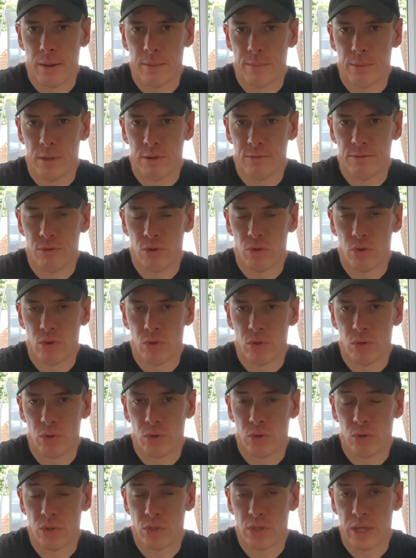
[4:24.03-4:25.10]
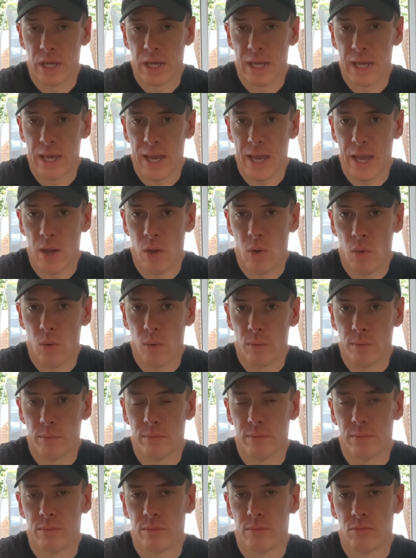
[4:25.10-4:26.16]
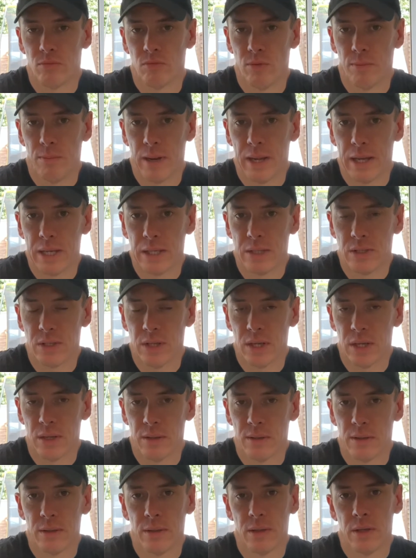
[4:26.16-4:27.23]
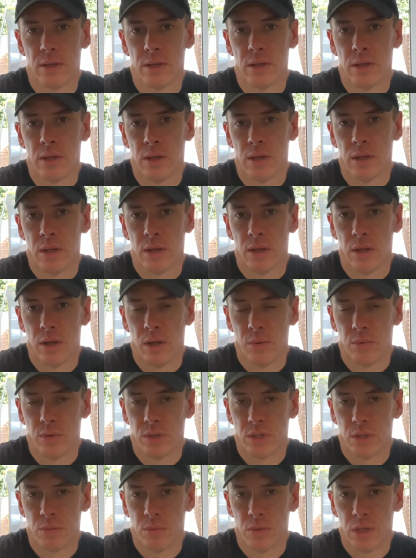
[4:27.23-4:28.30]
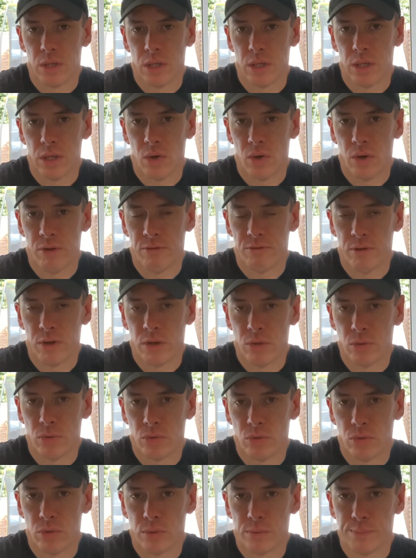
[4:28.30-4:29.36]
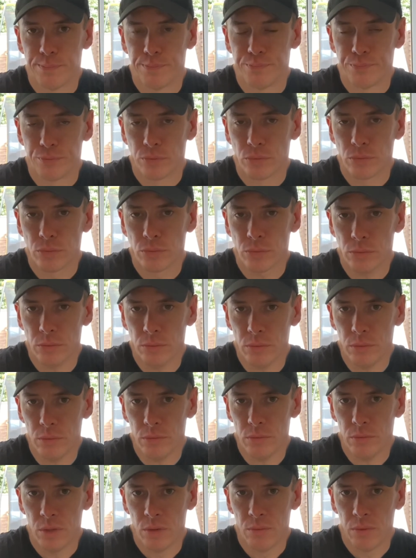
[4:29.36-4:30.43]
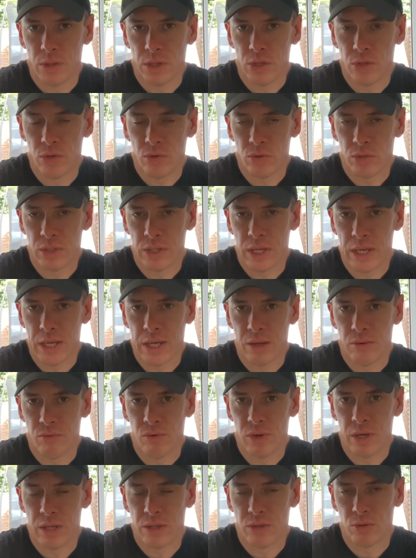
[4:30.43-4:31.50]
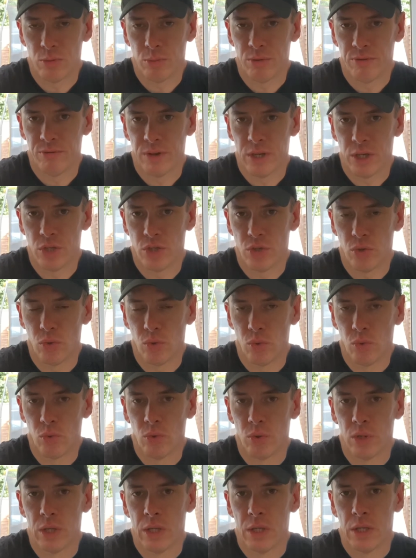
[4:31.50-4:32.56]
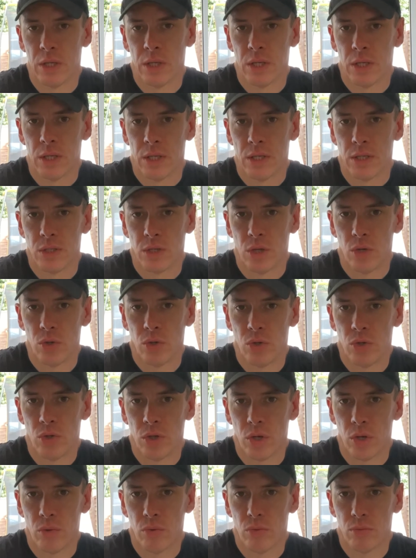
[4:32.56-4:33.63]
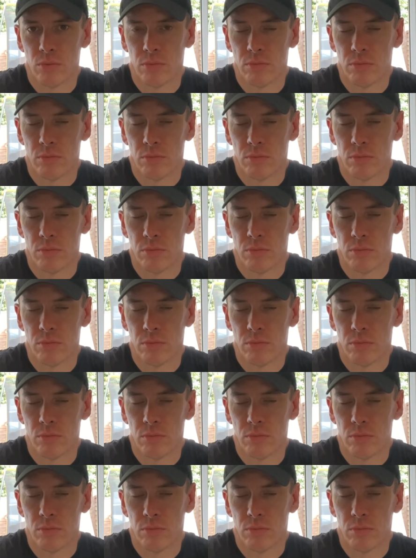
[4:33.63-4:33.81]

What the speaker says: If you could take it out, replace it, like with some of the iPhones, then you've got to take it really to a professional, so you don't